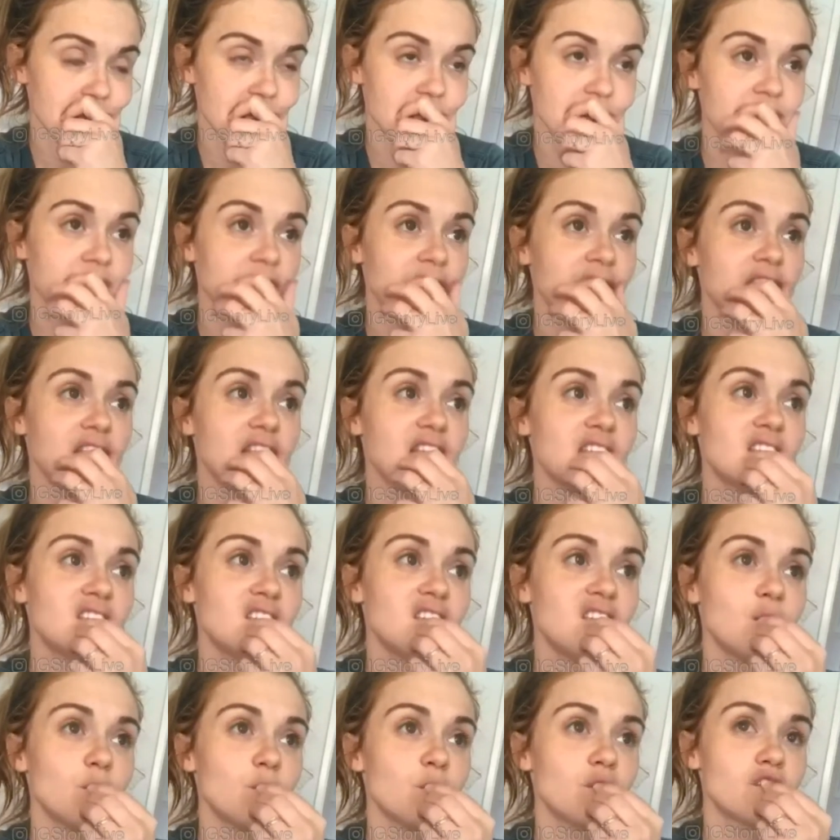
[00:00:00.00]
the
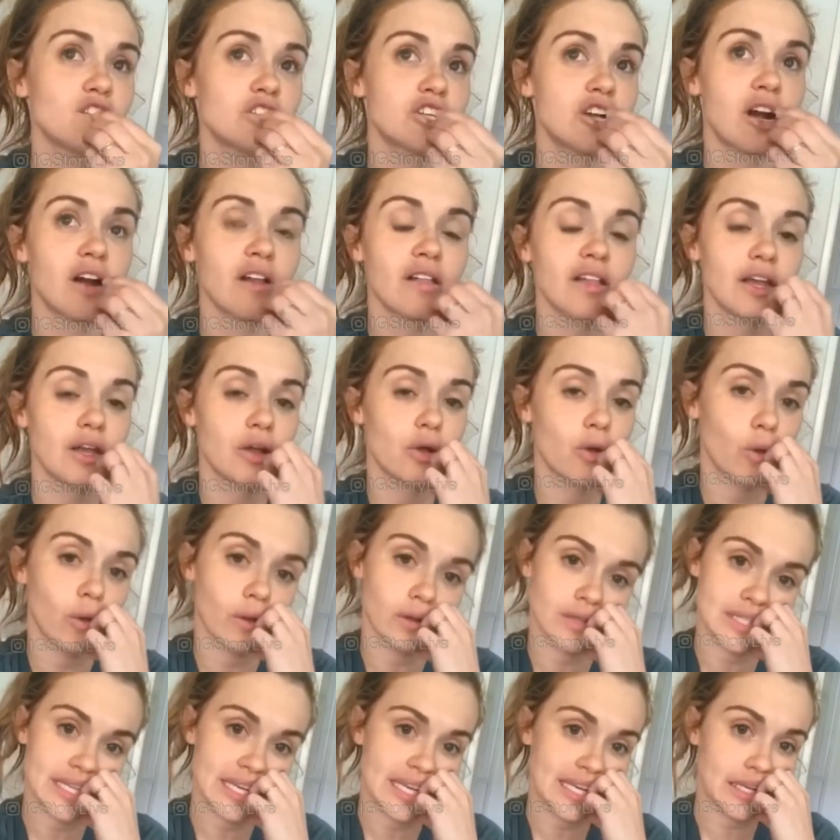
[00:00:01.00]
scene with Charlie and
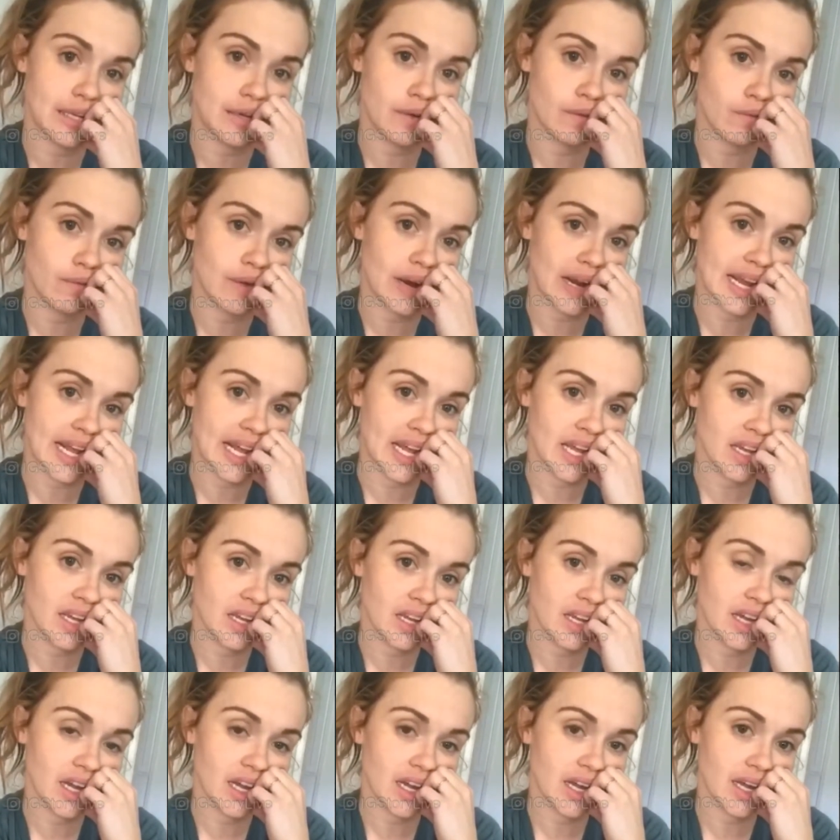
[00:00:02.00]
Colton running
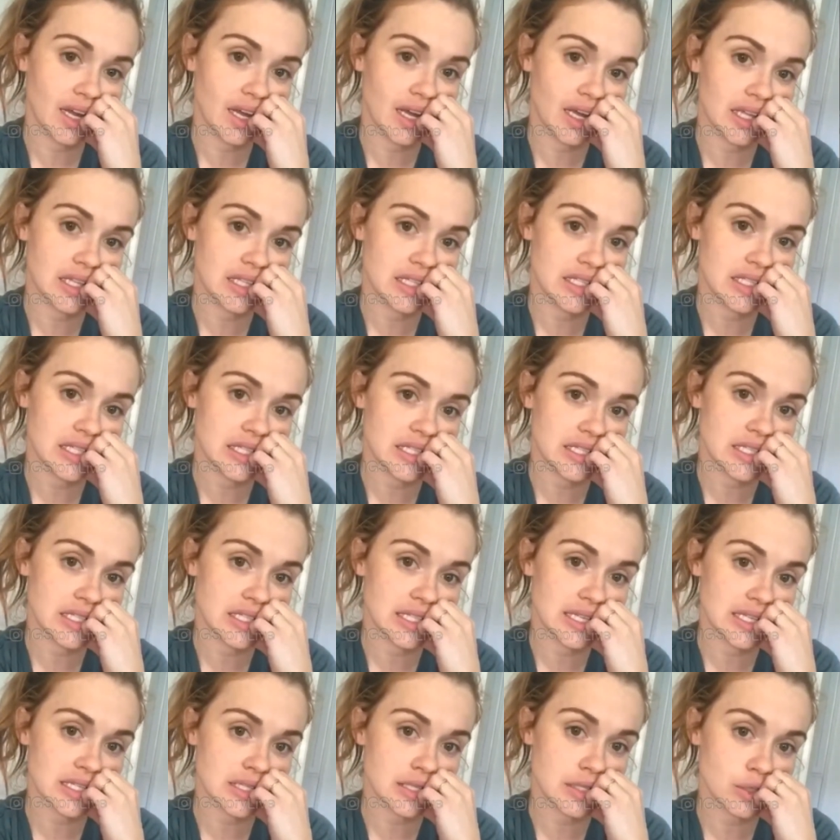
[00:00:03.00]
in season
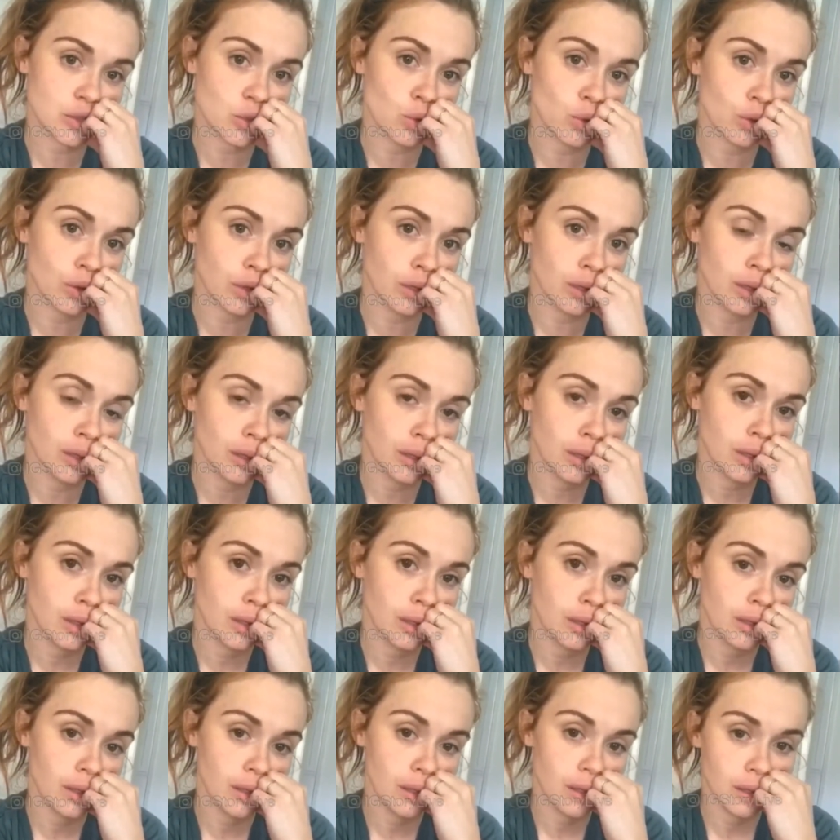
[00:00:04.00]
6 in the school.
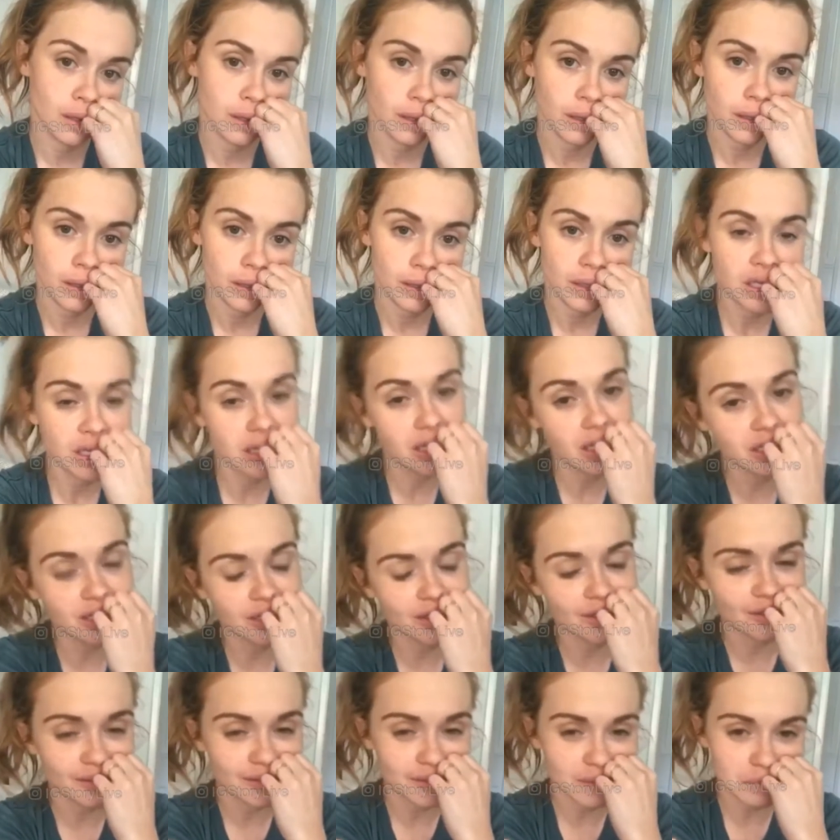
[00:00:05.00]
Those
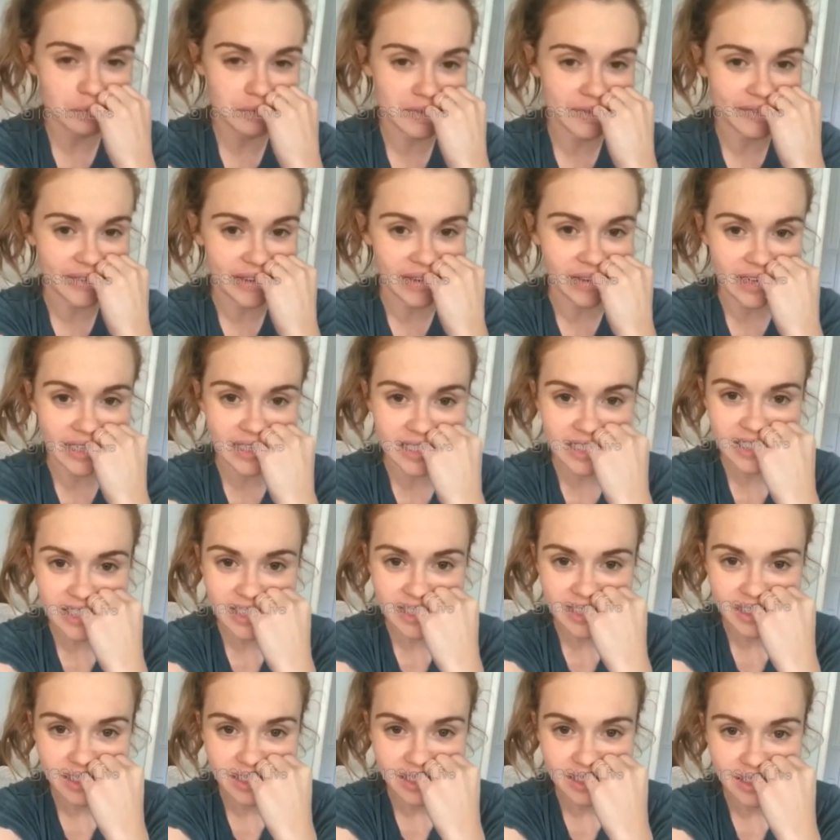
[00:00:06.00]
are some of my favorites.
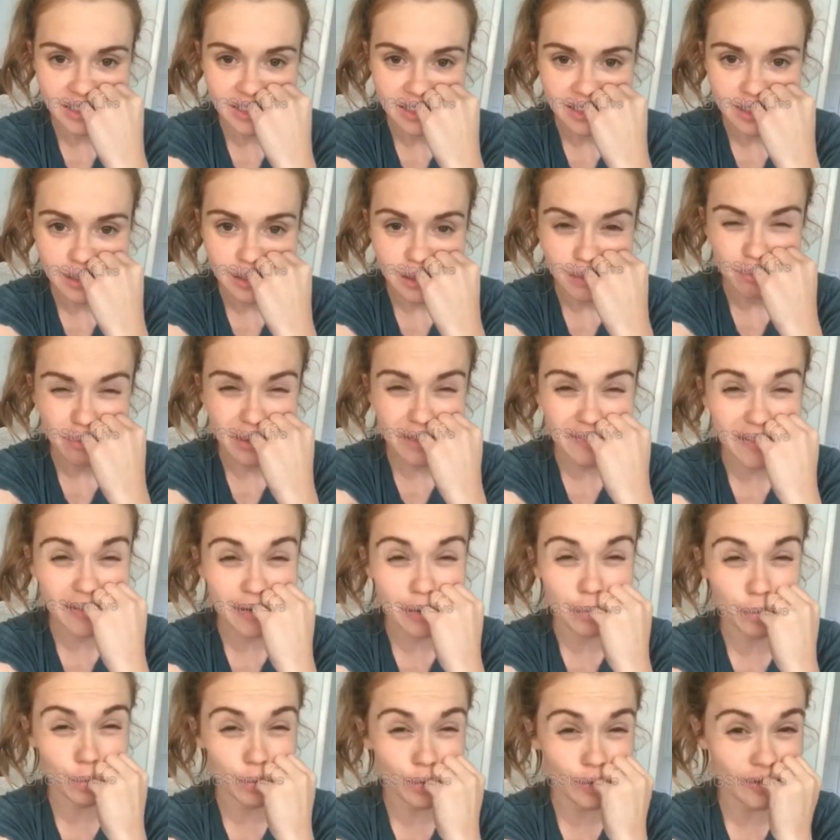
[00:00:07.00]
My
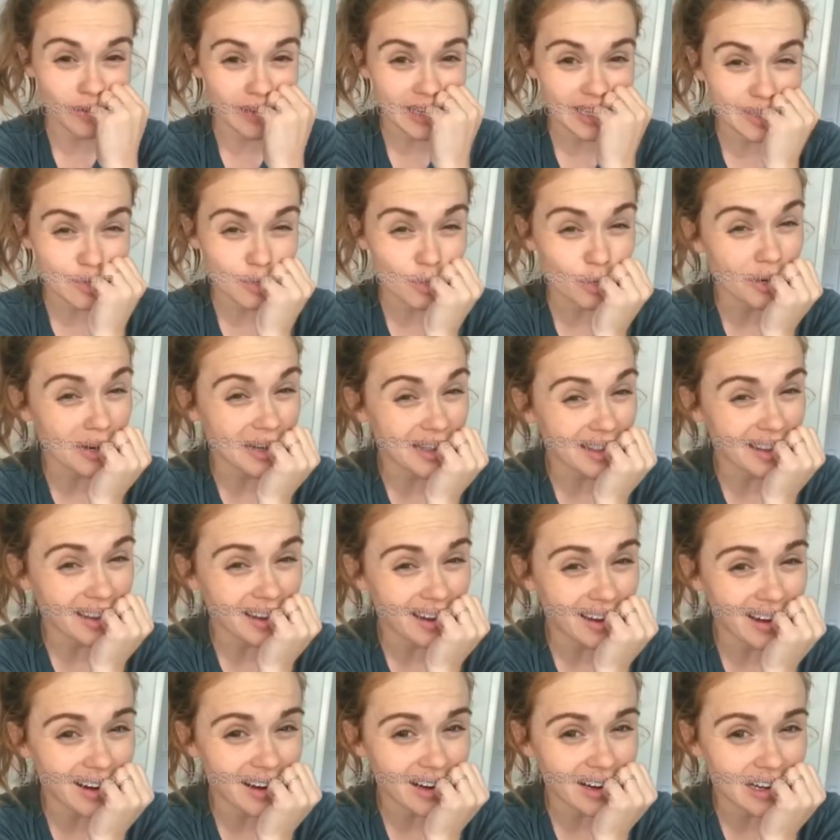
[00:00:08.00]
favorite movie is really
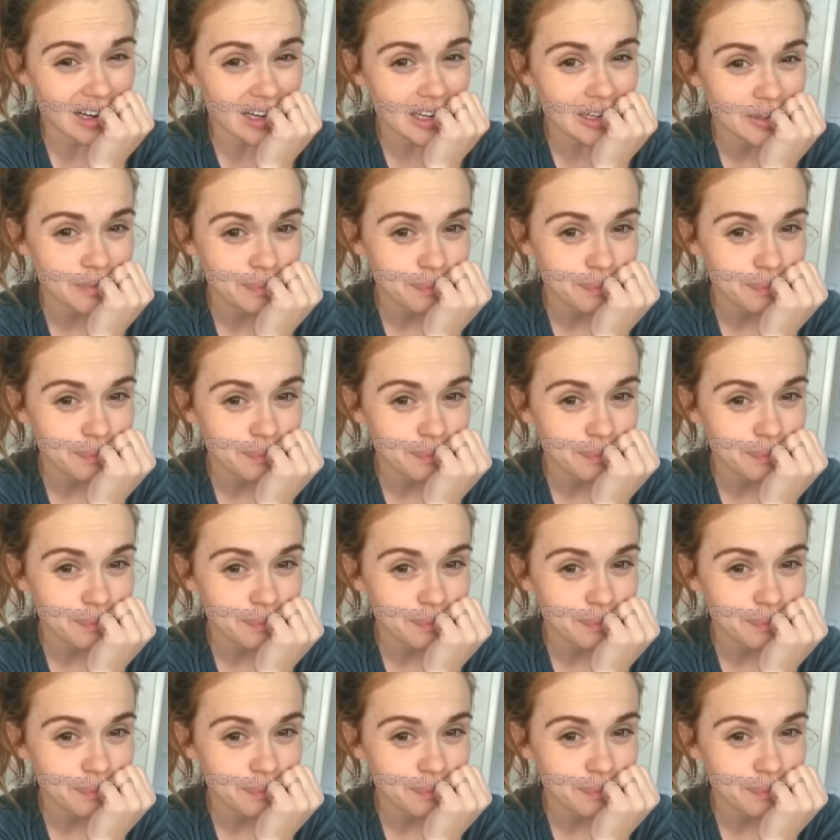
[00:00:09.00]
hard.